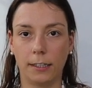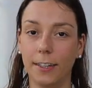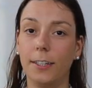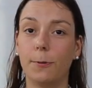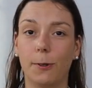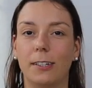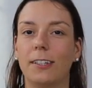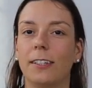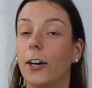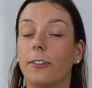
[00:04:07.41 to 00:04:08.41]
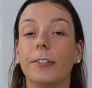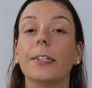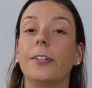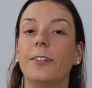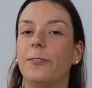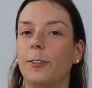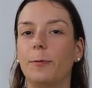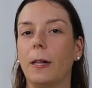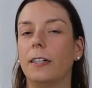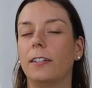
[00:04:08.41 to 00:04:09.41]
These ones are really good for
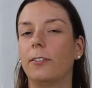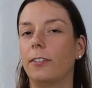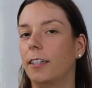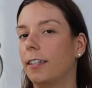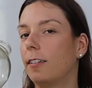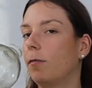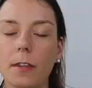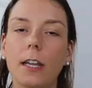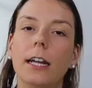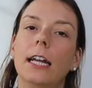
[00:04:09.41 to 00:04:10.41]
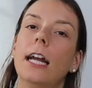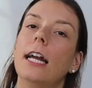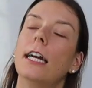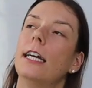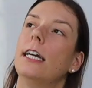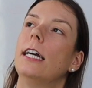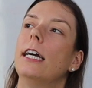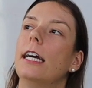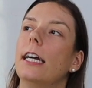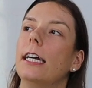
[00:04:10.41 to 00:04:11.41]
applied linguistics.
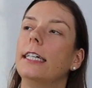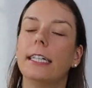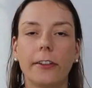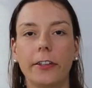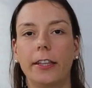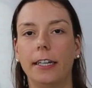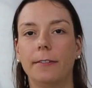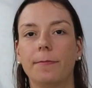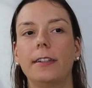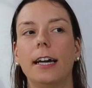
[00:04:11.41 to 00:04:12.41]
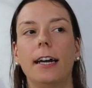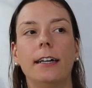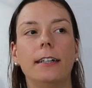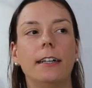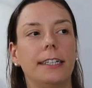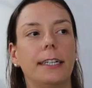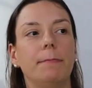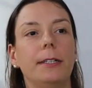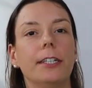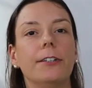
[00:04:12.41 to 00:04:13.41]
Another thing that
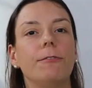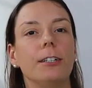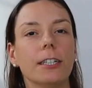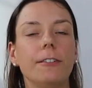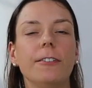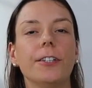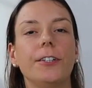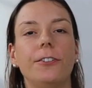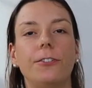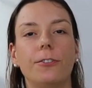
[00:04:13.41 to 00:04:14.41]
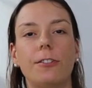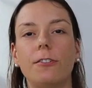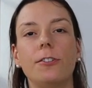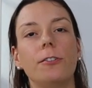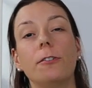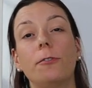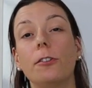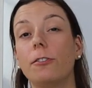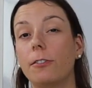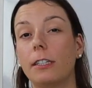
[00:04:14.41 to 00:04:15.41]
can be a really, really good choice to do if you're
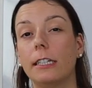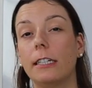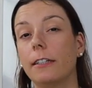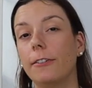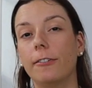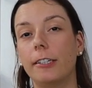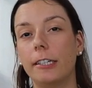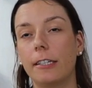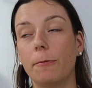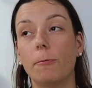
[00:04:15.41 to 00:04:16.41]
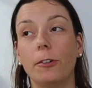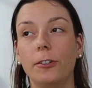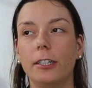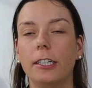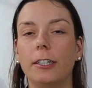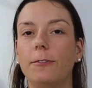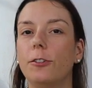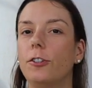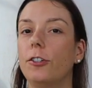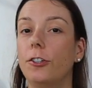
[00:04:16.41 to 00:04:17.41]
interested in linguistics and wondering if you
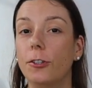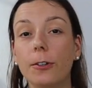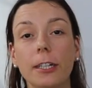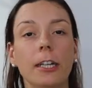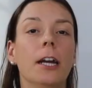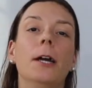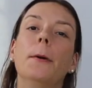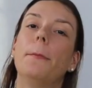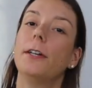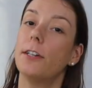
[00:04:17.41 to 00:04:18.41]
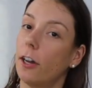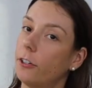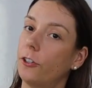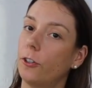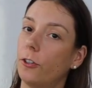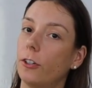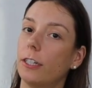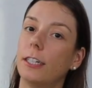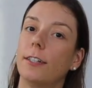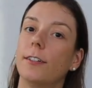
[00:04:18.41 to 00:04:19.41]
should do it, but not sure
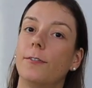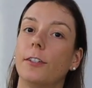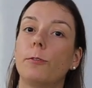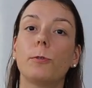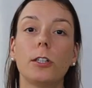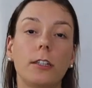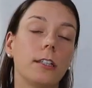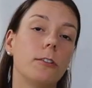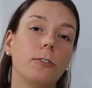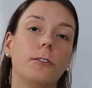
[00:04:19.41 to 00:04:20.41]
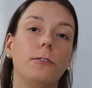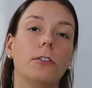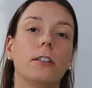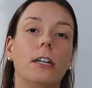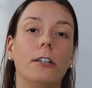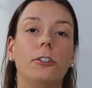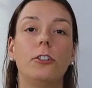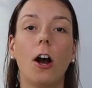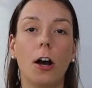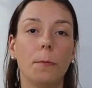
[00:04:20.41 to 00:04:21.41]
if it's worth it or if you'll get a
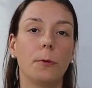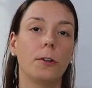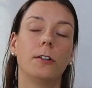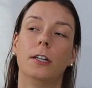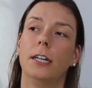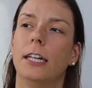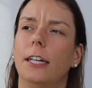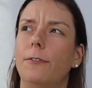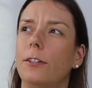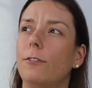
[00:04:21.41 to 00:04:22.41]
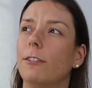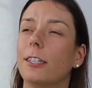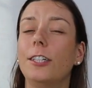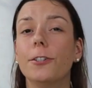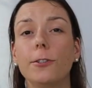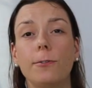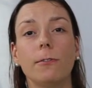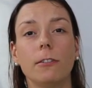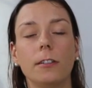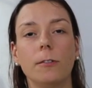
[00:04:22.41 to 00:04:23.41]
job or if it's really
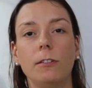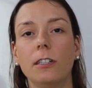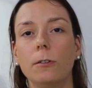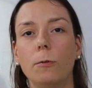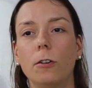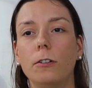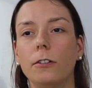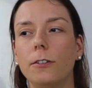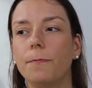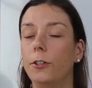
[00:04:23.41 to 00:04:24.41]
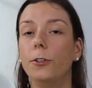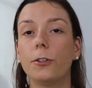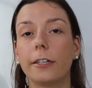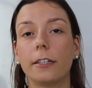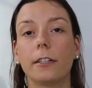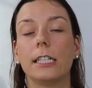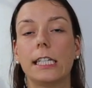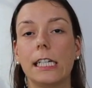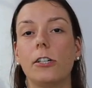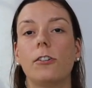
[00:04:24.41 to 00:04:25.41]
useful in the real world, you can
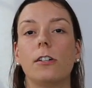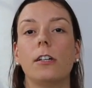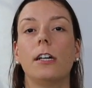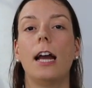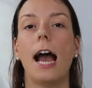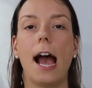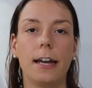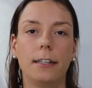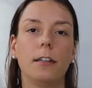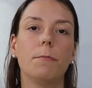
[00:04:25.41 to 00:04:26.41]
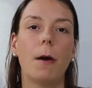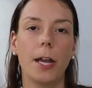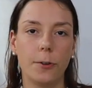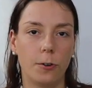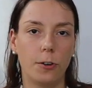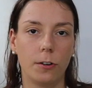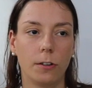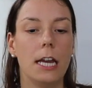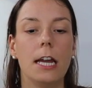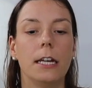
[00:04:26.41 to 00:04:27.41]
consider adding a minor
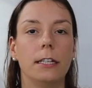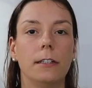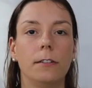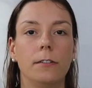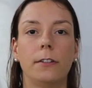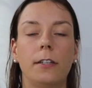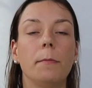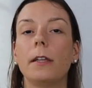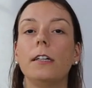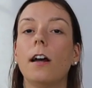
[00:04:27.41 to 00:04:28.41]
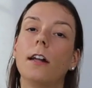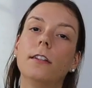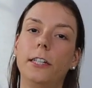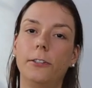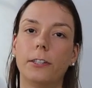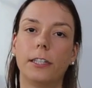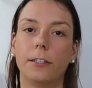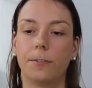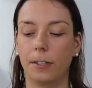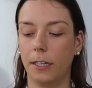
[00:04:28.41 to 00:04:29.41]
in something
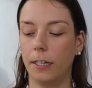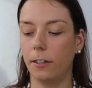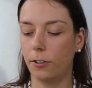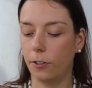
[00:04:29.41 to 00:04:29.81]
non-linguistics related.